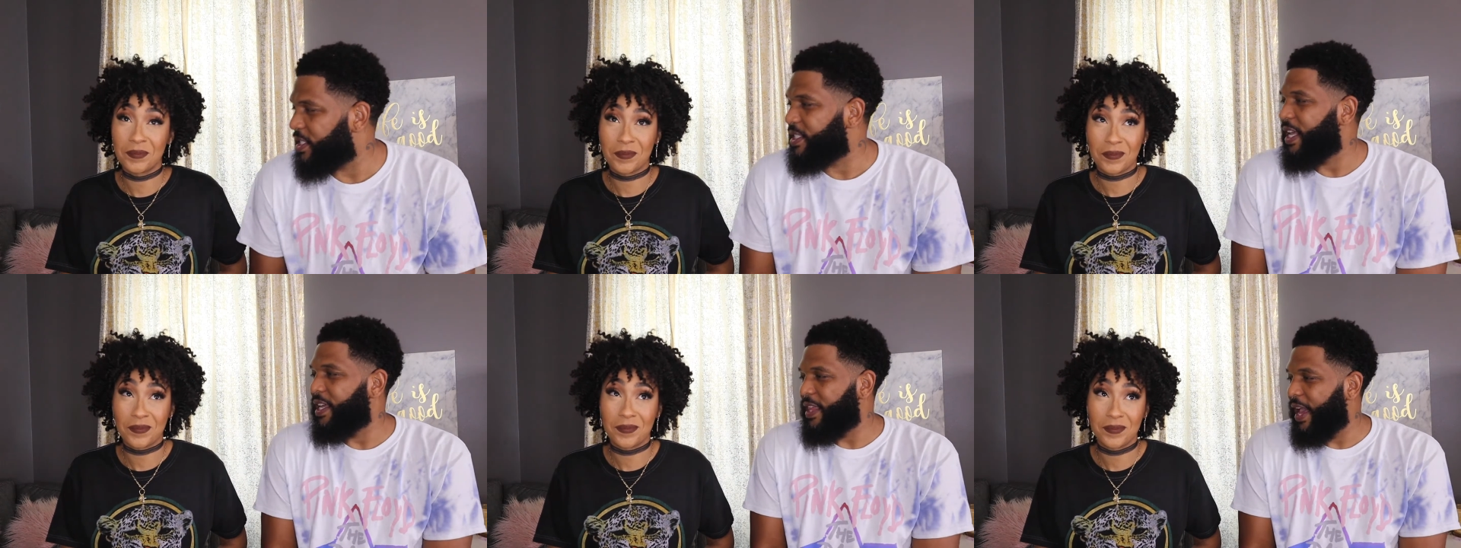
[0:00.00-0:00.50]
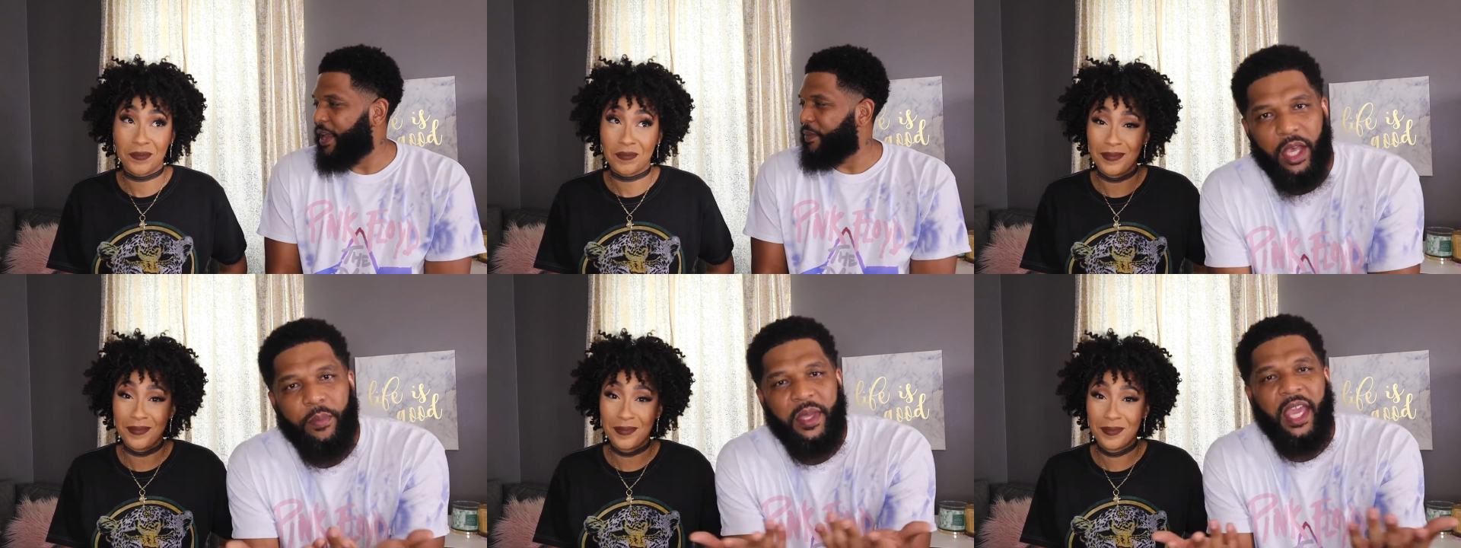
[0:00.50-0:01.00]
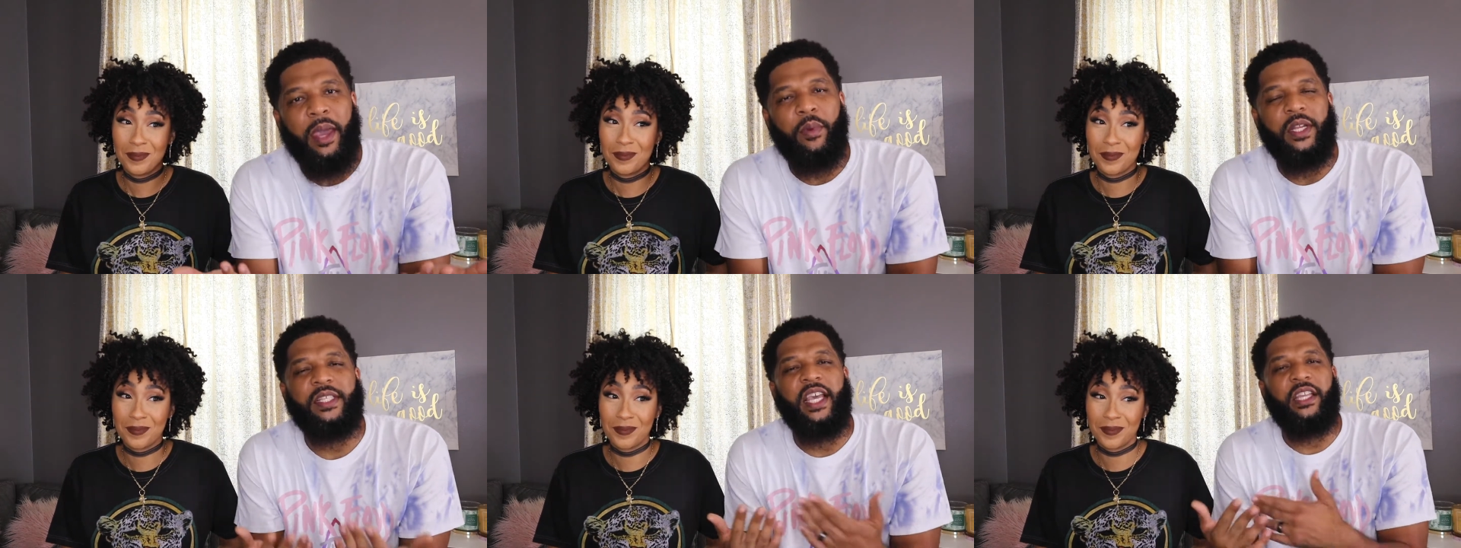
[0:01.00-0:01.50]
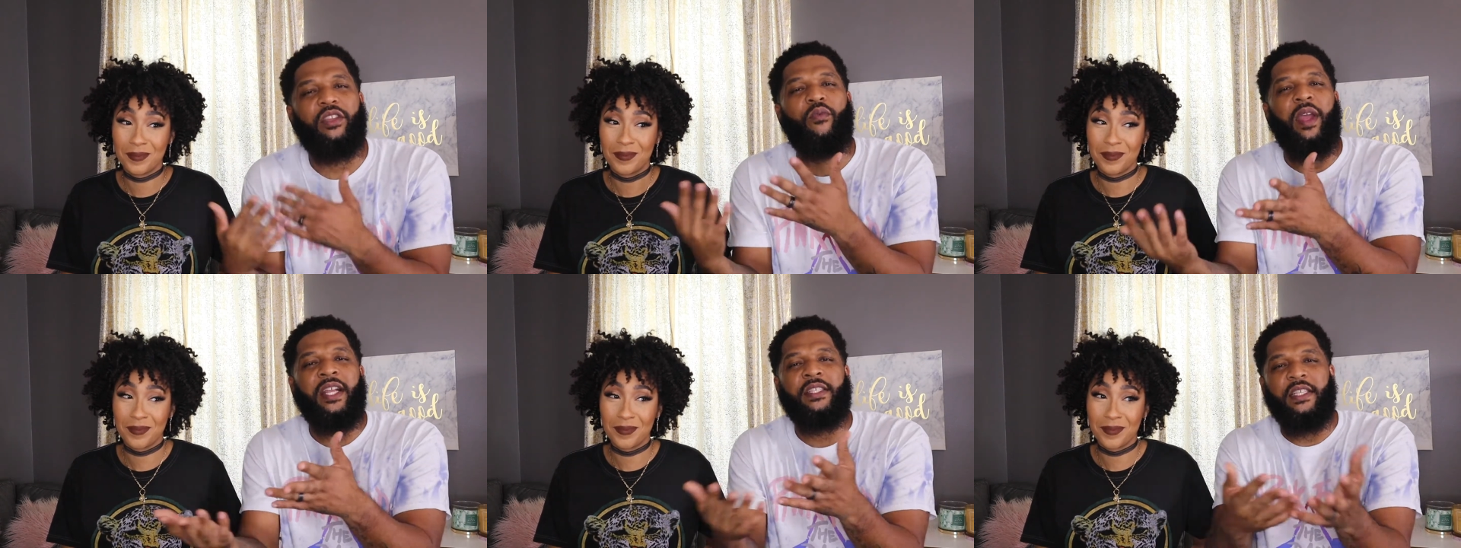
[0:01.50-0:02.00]
Speaker 1: to say that, they'll be able to take the
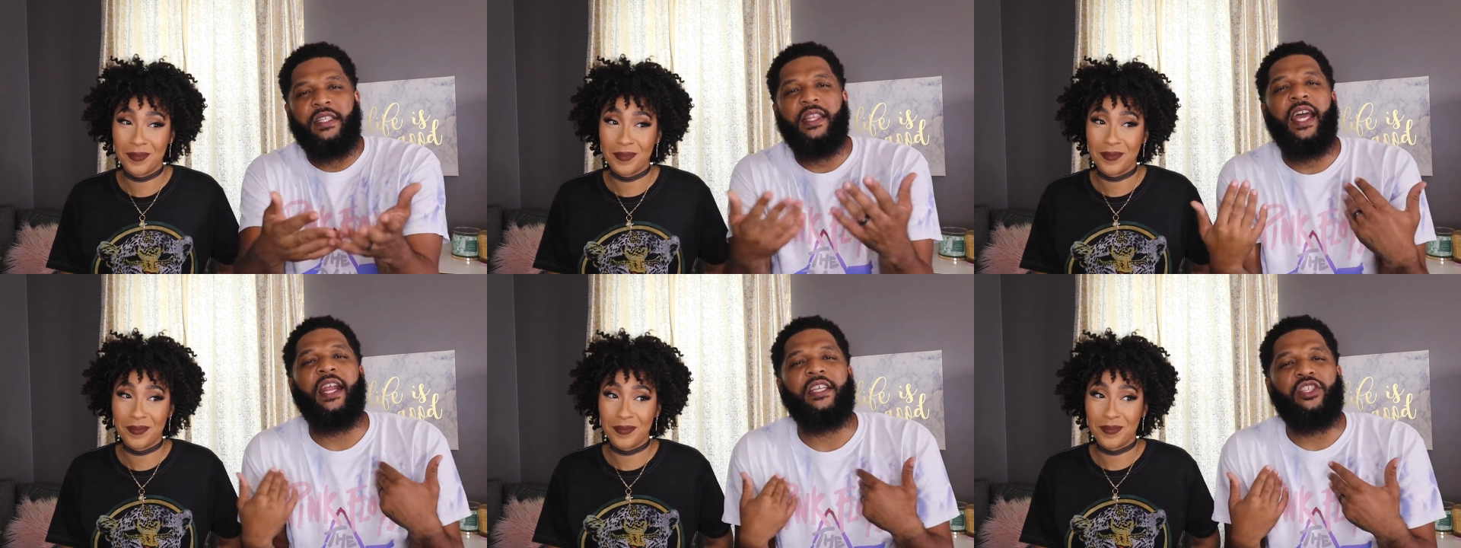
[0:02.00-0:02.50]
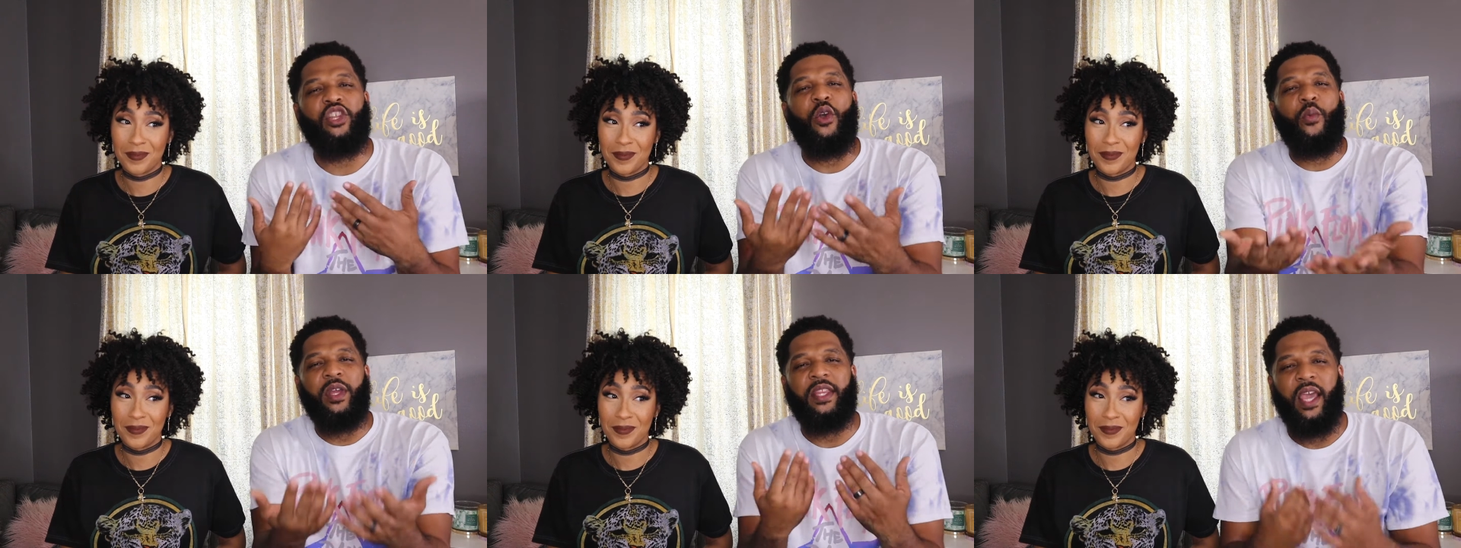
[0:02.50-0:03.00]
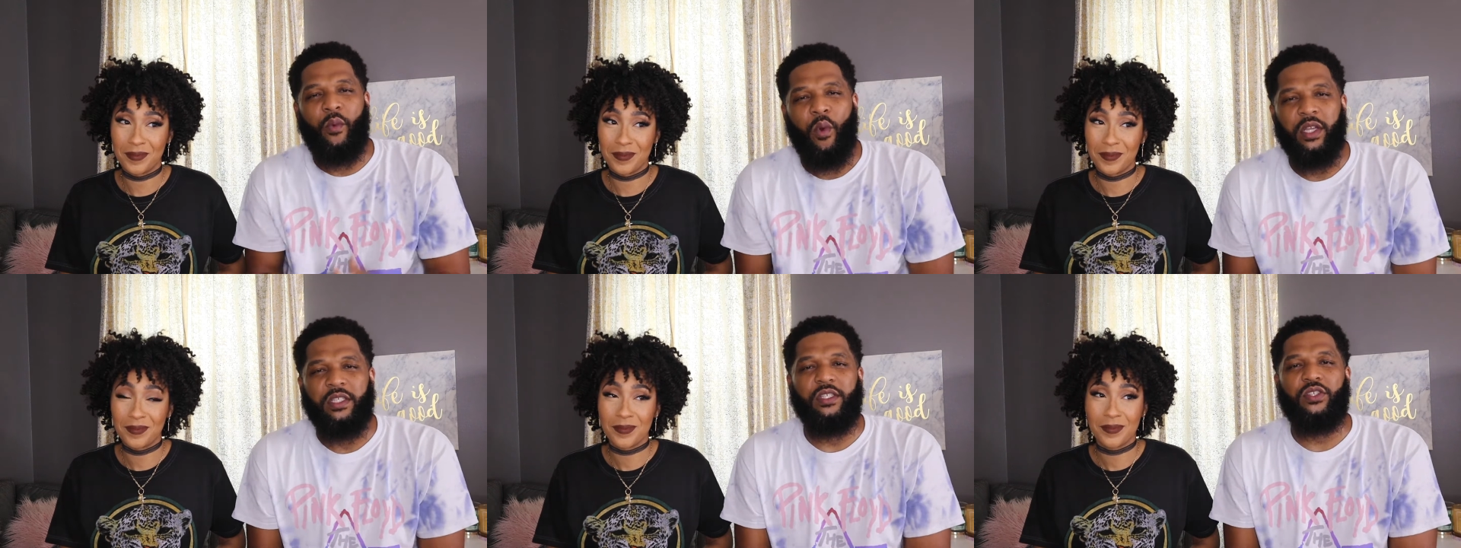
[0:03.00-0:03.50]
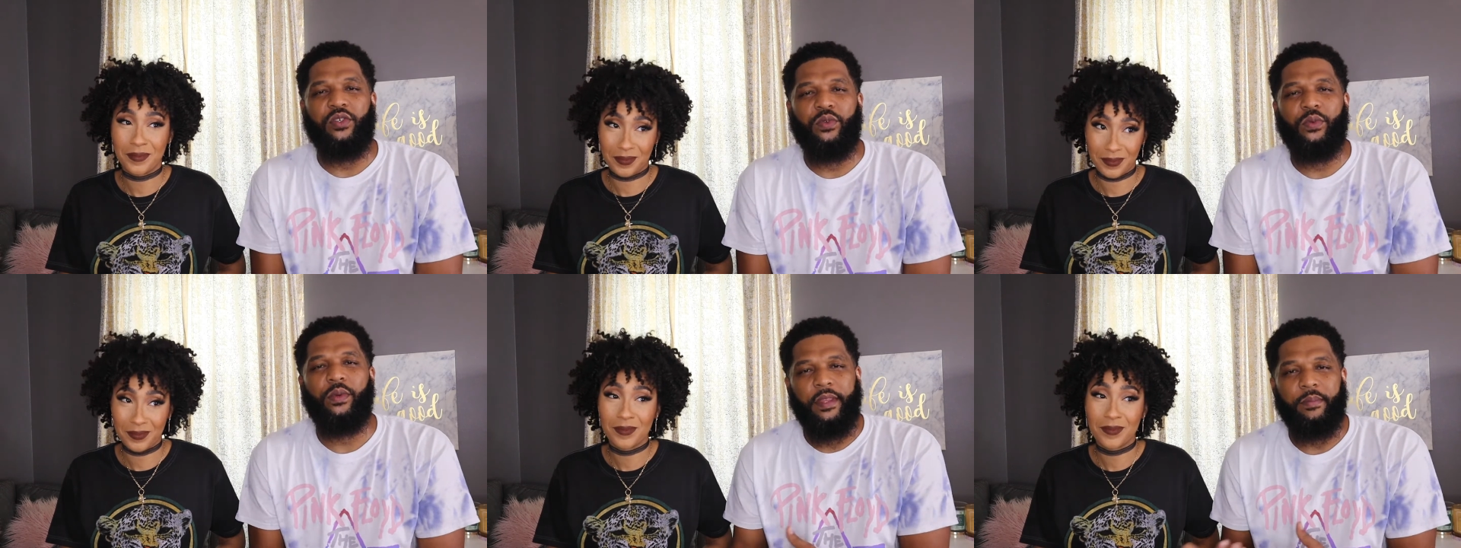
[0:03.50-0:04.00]
reins and let us know what they want to
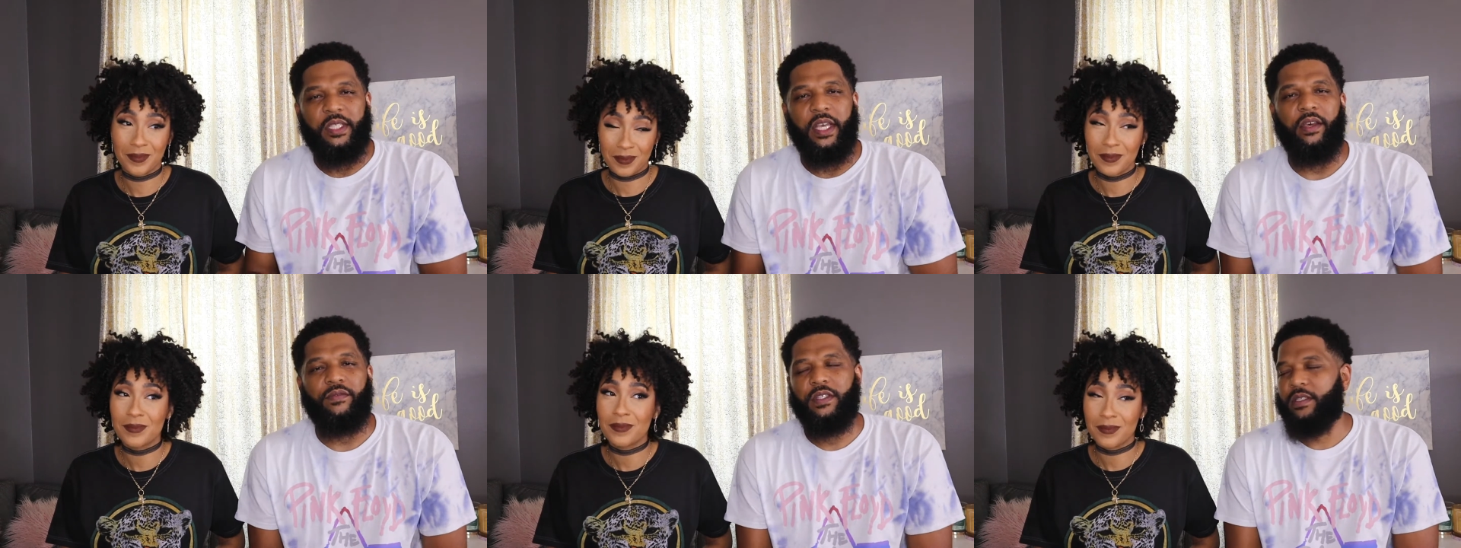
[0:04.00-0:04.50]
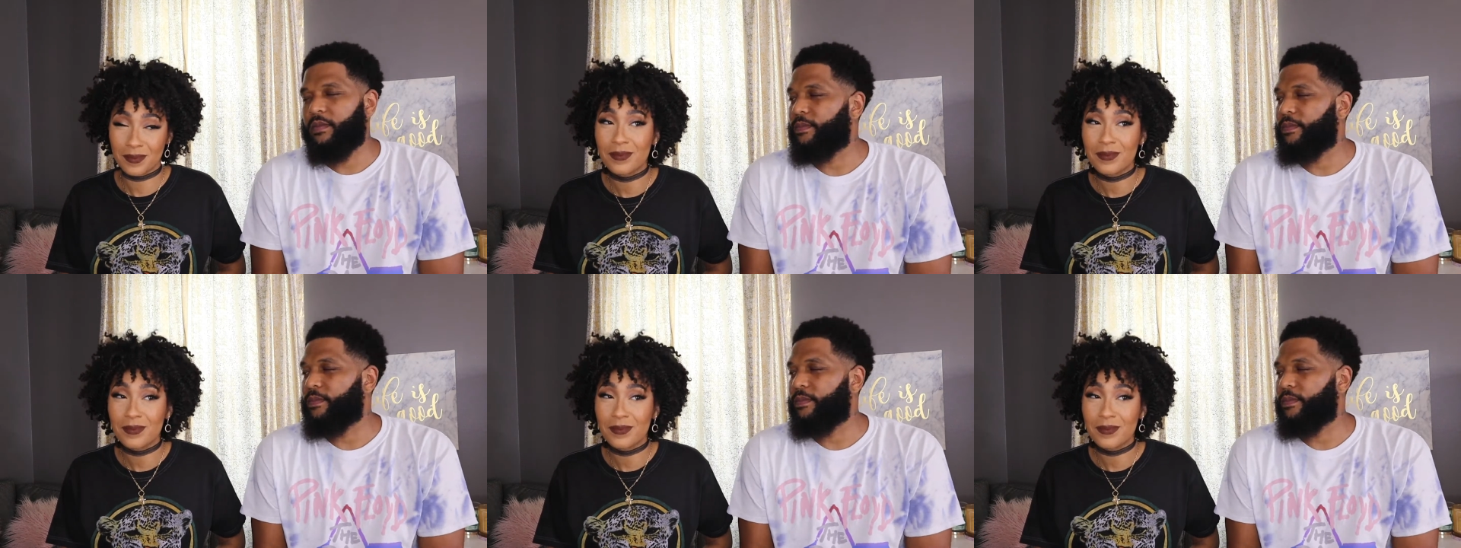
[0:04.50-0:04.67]
do themselves.